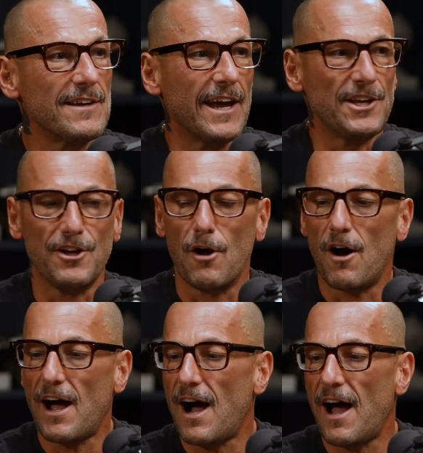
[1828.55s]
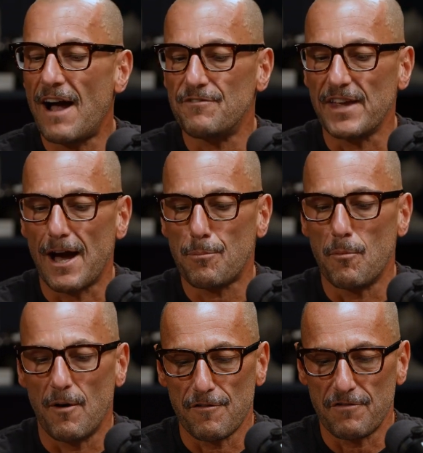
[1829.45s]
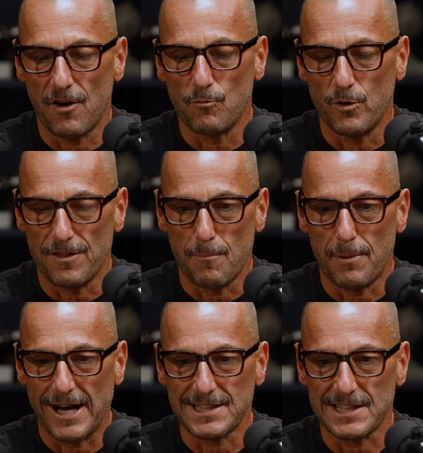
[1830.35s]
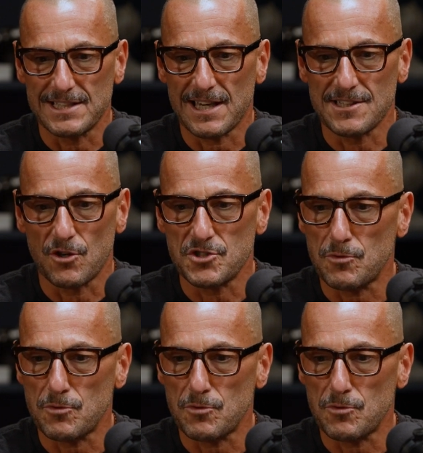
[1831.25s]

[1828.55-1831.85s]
Yeah, you know, I have the app on my phone with their bank details on,